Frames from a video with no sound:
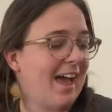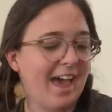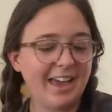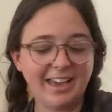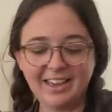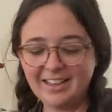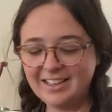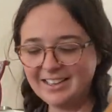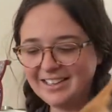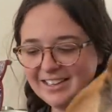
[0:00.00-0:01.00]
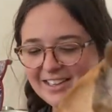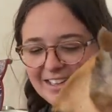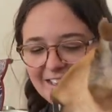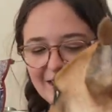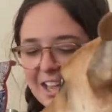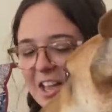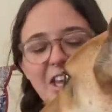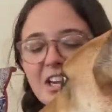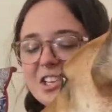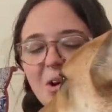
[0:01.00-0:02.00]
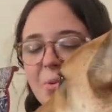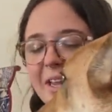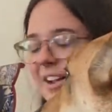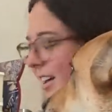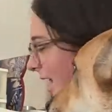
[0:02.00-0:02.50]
Hi. You're so weird.